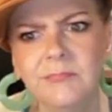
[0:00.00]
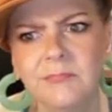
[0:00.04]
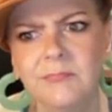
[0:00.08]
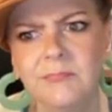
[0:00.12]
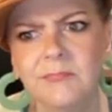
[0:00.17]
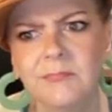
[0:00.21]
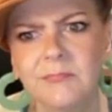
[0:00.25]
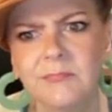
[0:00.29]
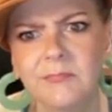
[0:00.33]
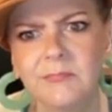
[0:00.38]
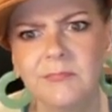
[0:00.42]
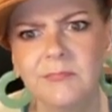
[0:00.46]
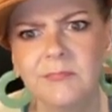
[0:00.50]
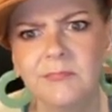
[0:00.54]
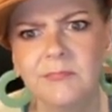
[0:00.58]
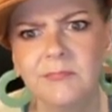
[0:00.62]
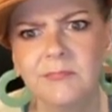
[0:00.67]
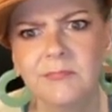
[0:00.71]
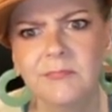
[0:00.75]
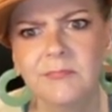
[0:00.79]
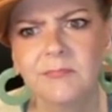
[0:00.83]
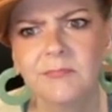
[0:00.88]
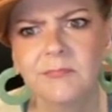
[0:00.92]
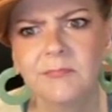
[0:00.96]

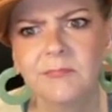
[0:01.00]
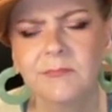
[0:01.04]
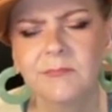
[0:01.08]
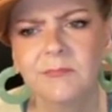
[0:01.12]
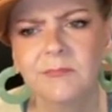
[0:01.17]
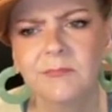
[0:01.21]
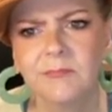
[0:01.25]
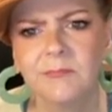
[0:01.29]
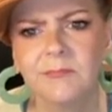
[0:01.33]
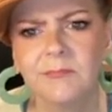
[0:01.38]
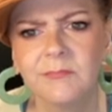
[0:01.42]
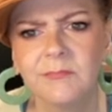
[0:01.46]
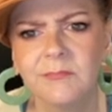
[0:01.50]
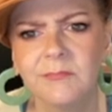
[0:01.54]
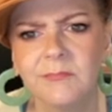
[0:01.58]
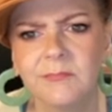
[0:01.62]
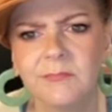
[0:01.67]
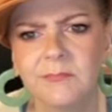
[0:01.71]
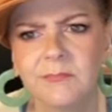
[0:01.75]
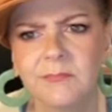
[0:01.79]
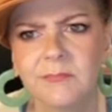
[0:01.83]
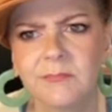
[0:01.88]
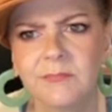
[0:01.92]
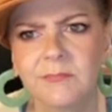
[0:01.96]

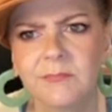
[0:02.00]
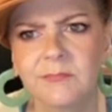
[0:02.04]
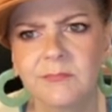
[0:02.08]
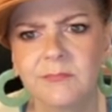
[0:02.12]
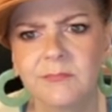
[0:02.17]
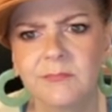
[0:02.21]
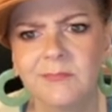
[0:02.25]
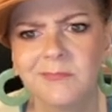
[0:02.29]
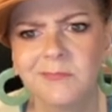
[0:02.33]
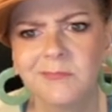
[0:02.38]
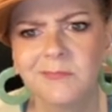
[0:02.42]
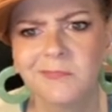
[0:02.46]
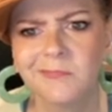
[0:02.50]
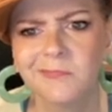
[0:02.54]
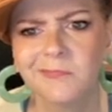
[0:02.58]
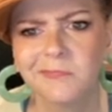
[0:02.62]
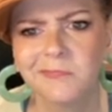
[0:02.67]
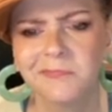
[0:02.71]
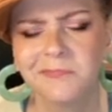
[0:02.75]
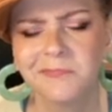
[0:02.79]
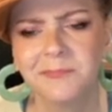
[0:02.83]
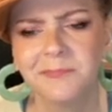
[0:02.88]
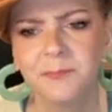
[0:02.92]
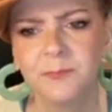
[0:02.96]

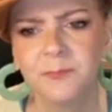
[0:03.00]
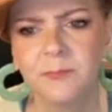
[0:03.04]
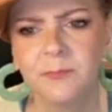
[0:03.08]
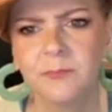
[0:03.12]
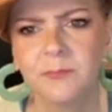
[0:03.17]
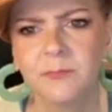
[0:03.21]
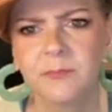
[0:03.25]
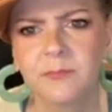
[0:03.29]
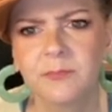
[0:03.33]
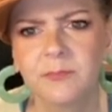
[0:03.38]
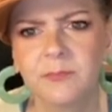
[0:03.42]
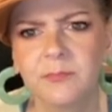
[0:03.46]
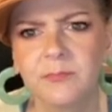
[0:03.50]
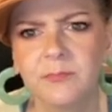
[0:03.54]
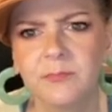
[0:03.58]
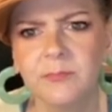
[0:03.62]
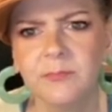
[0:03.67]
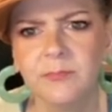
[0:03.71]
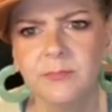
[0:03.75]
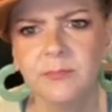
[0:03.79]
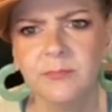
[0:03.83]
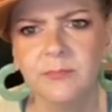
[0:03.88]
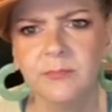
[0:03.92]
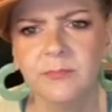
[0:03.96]

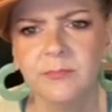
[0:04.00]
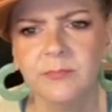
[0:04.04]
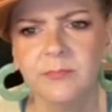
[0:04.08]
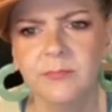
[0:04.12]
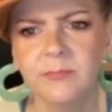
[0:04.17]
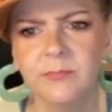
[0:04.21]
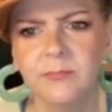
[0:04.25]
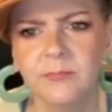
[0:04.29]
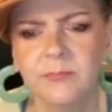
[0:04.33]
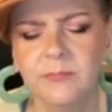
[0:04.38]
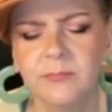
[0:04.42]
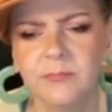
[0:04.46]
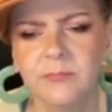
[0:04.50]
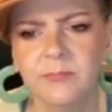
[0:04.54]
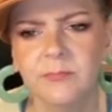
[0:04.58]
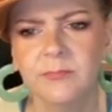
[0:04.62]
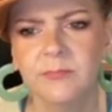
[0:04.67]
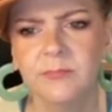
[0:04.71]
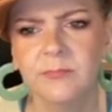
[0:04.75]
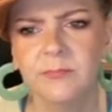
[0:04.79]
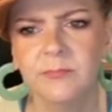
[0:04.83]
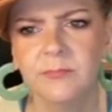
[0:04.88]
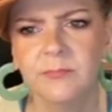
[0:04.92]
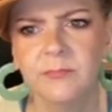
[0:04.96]

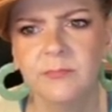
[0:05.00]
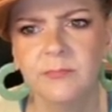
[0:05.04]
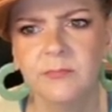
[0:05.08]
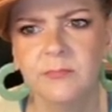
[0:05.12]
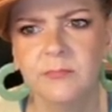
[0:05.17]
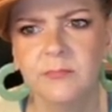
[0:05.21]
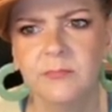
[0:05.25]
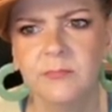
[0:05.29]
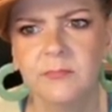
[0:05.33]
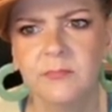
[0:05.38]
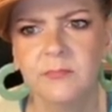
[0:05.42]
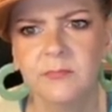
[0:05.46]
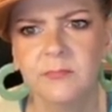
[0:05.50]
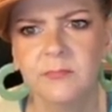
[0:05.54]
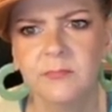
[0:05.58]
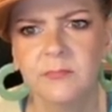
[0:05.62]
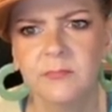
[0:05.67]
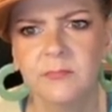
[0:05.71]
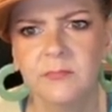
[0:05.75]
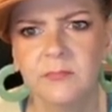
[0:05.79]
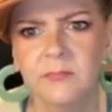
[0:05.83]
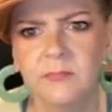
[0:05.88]
The person shown says nothing.